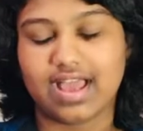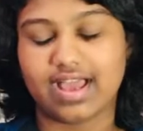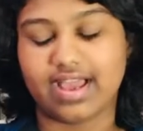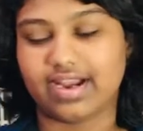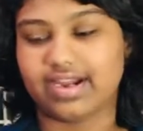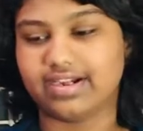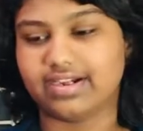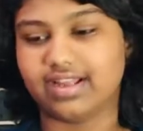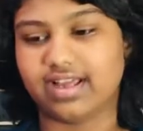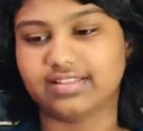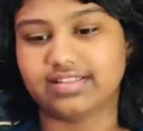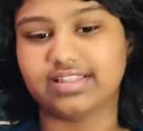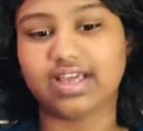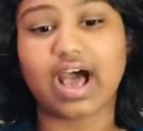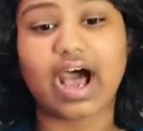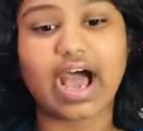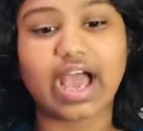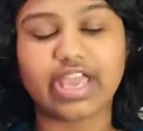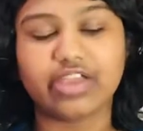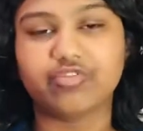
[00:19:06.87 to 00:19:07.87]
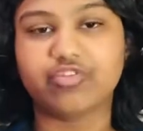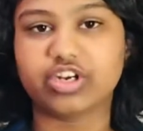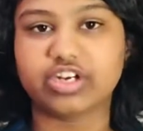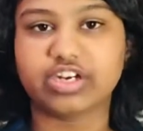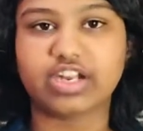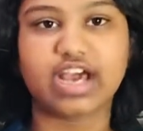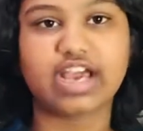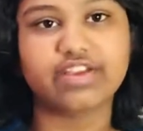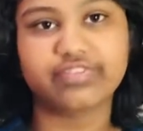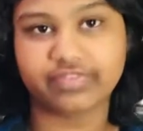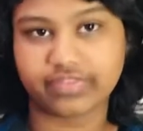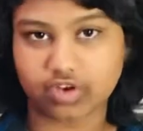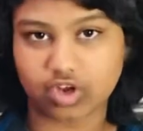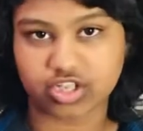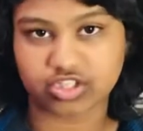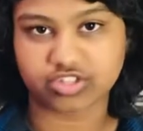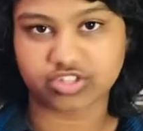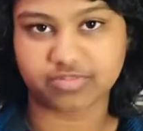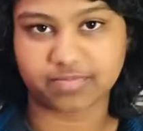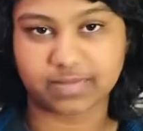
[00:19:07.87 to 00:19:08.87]
and the eye for an eye
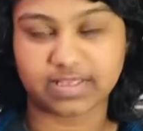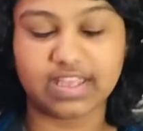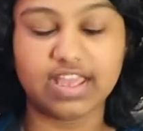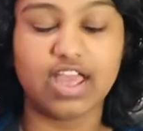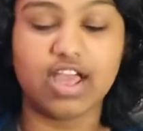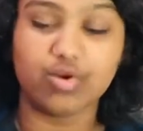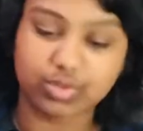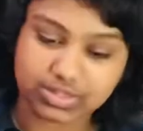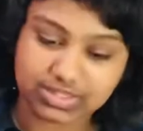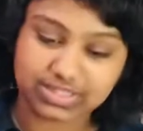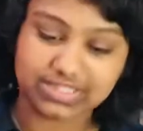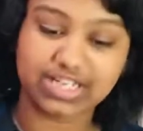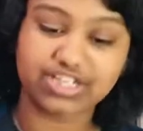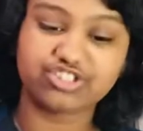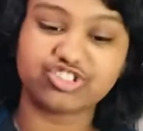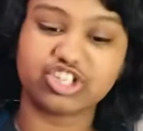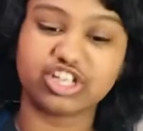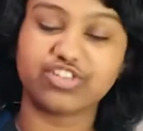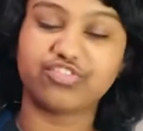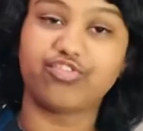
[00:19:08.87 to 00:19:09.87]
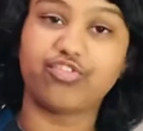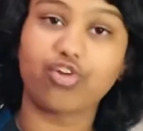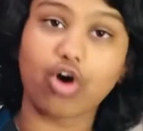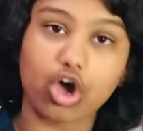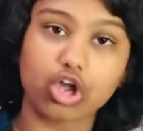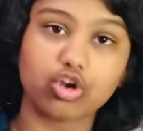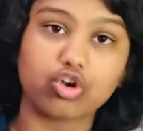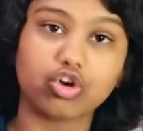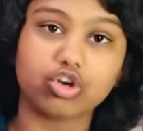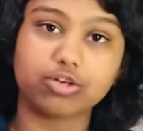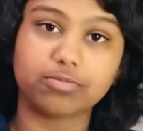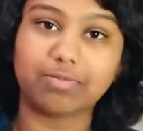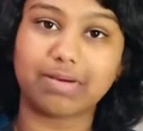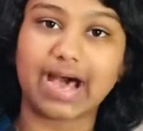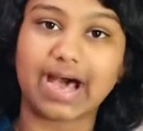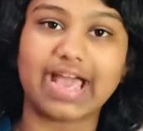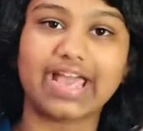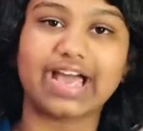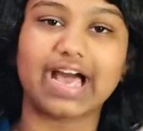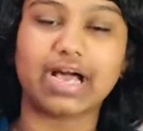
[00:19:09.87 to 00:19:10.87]
philosophy was literally followed
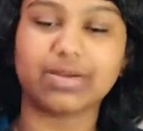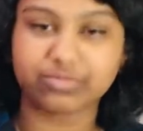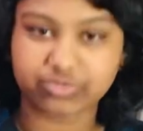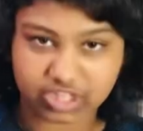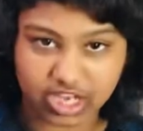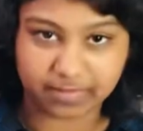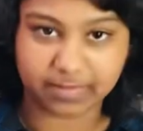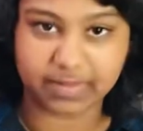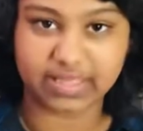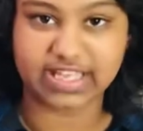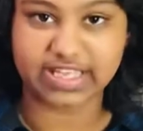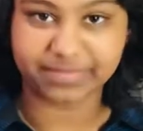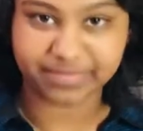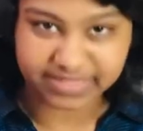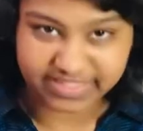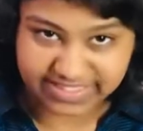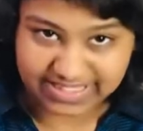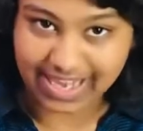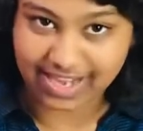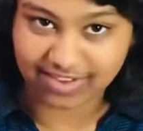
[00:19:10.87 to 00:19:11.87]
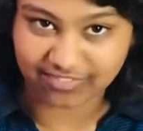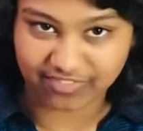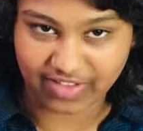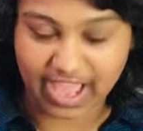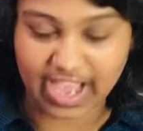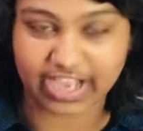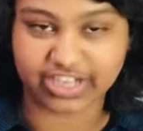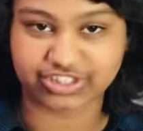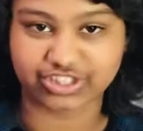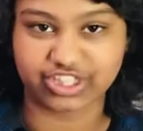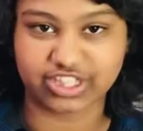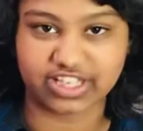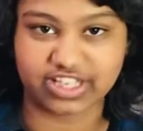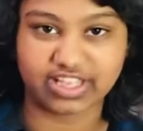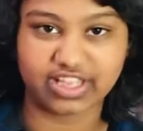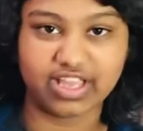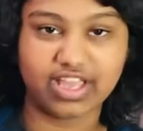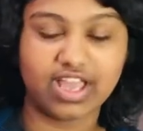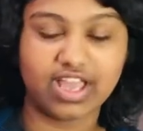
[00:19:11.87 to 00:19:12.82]
by Hammurabi himself actually.